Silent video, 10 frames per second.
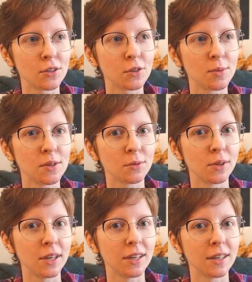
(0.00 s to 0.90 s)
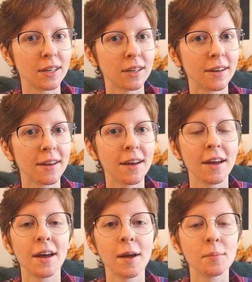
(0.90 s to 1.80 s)
to be reading
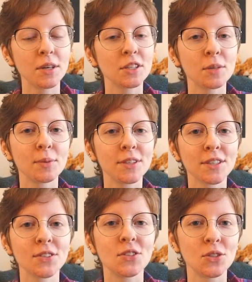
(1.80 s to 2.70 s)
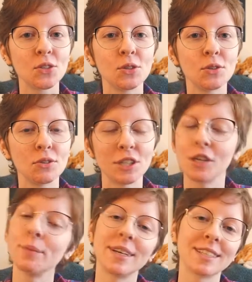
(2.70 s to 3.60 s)
picture books to cheer
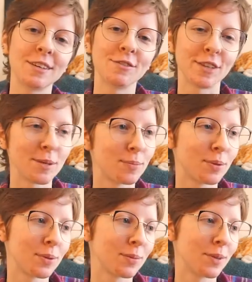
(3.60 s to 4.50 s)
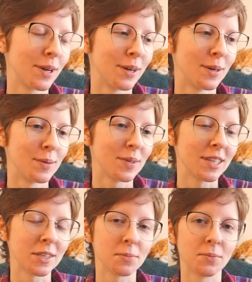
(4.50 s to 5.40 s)
myself up uh,
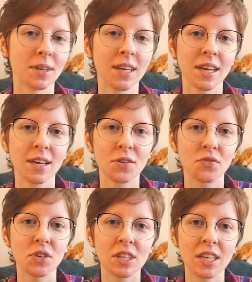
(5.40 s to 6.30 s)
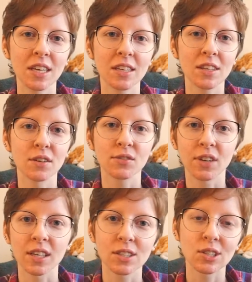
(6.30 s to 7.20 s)
because I'm feeling the
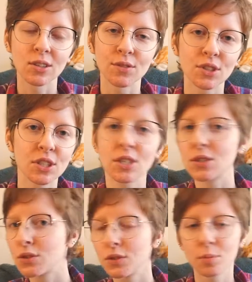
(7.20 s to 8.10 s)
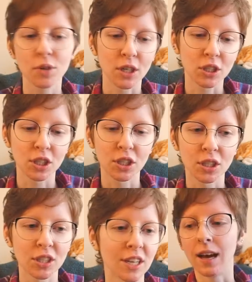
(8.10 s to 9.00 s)
effects of seasonal
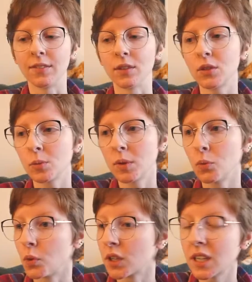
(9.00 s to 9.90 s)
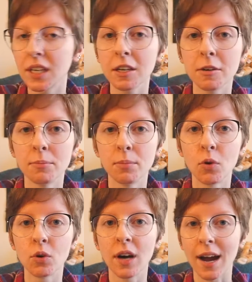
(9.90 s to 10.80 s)
depression. I've also been working
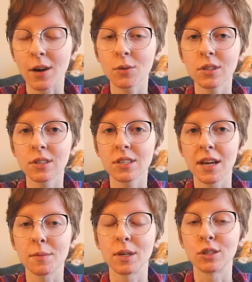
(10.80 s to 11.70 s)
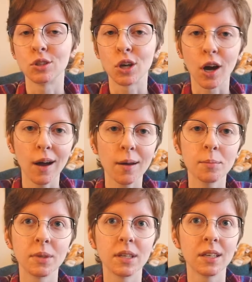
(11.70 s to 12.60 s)
more hours at my
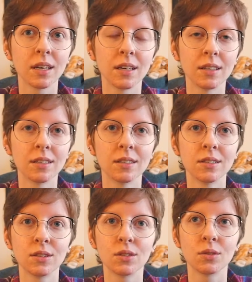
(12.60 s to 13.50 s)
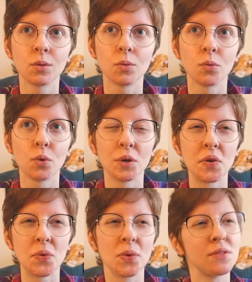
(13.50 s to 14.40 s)
job because
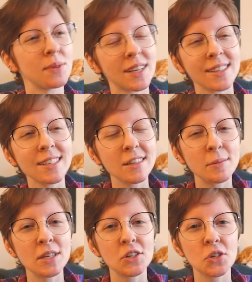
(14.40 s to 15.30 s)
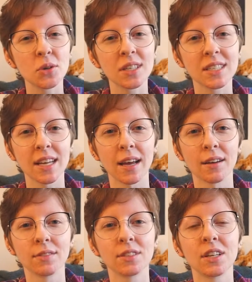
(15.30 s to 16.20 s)
We're, we've been a little bit
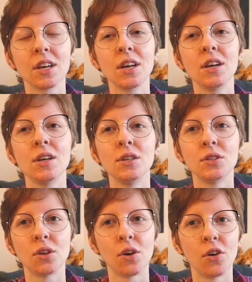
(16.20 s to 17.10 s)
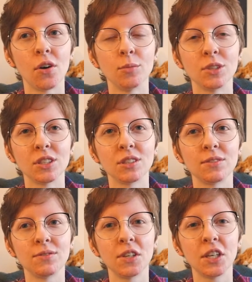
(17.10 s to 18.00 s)
short-staffed, so I'm just
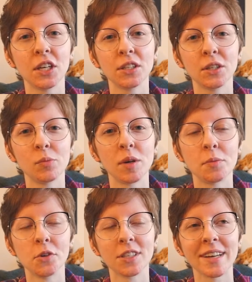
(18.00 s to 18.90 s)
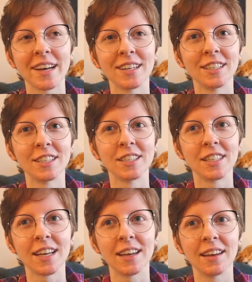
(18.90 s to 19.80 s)
feeling a little bit more
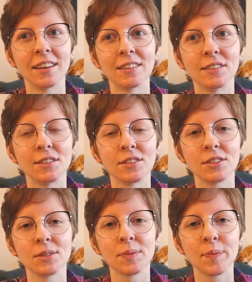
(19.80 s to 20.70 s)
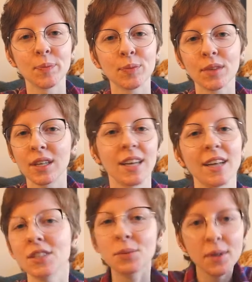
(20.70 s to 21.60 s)
tired, and yeah, I
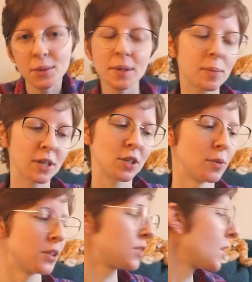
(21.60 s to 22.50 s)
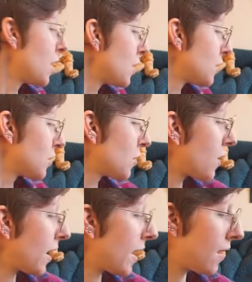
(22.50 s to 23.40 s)
just want to read picture books. So
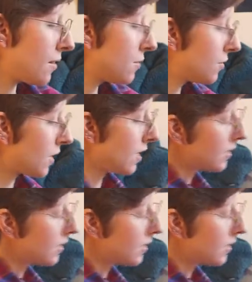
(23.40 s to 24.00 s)
I have a